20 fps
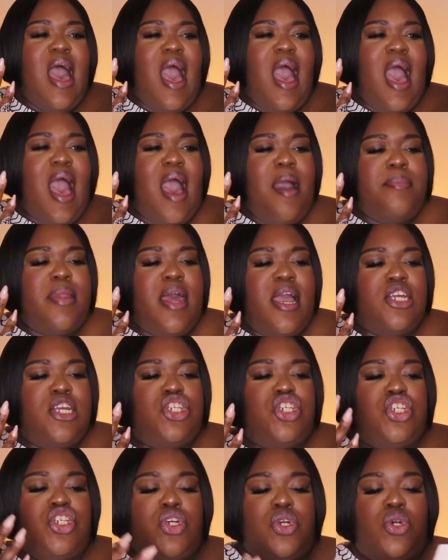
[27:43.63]
I'm not
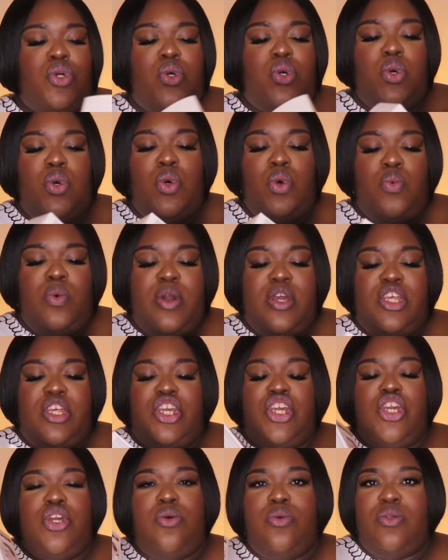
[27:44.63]
sure who would
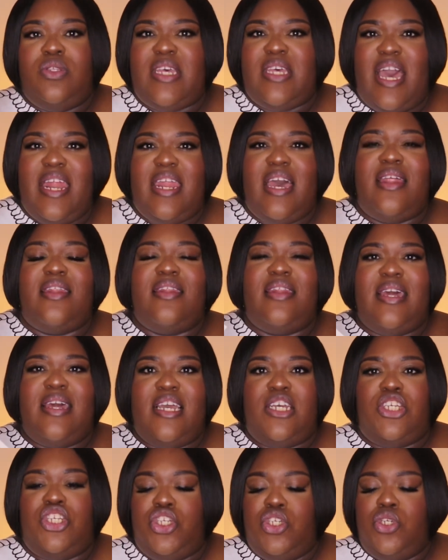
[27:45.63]
use that
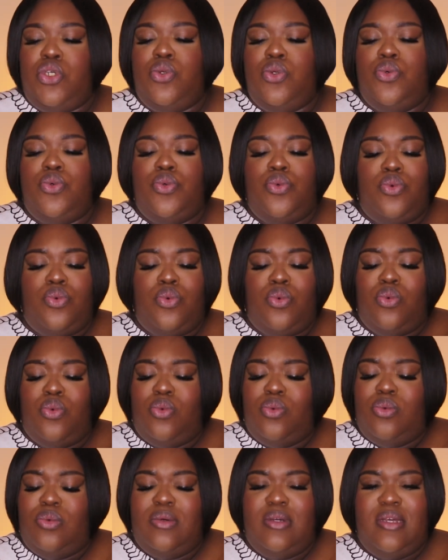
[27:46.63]
unless you...
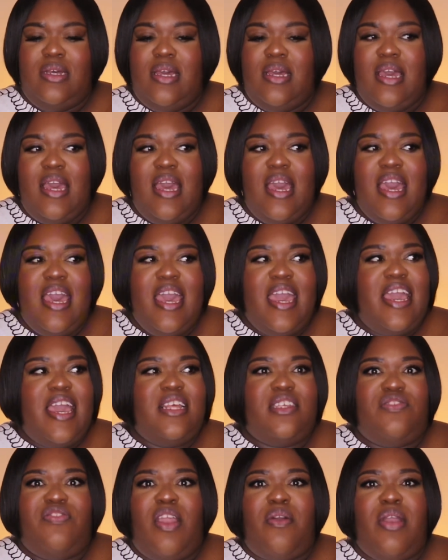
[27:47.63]

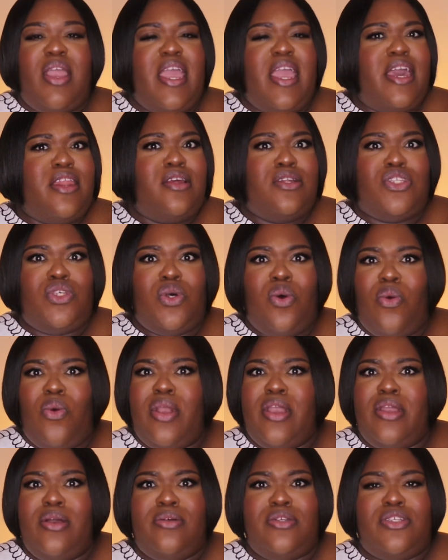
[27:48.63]
It's very
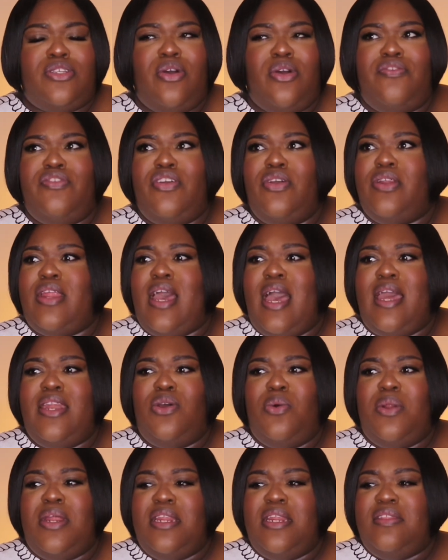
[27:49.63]
editorial. So if you're not
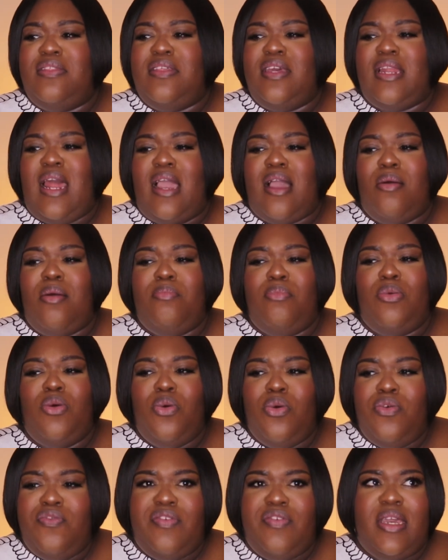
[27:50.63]
doing anything like a
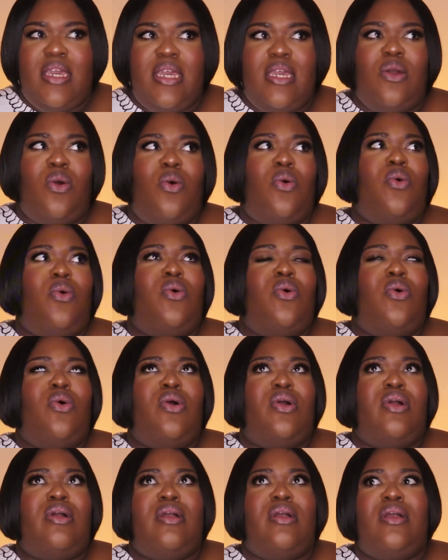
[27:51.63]
movie
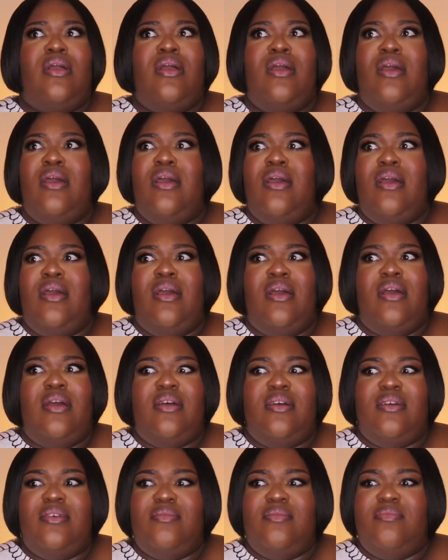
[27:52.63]
or,
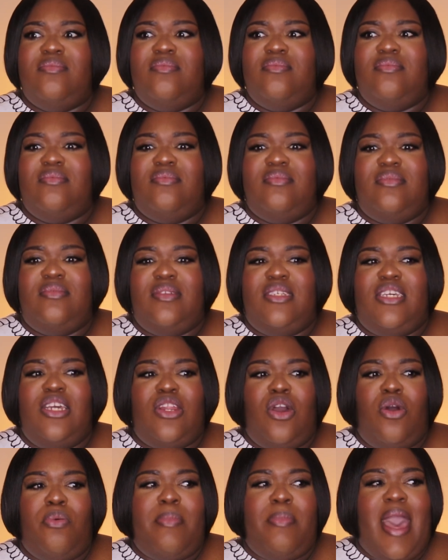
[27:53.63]
you
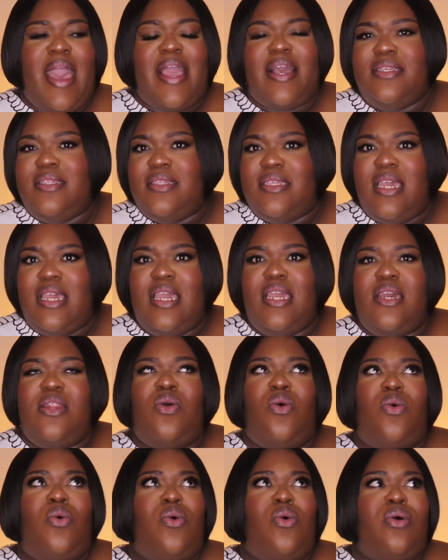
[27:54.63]
know, magazine
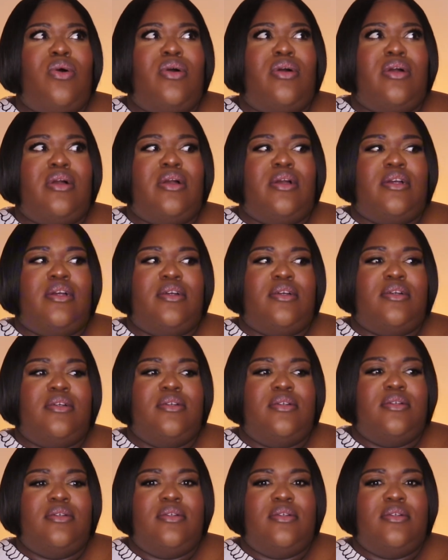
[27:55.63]
or...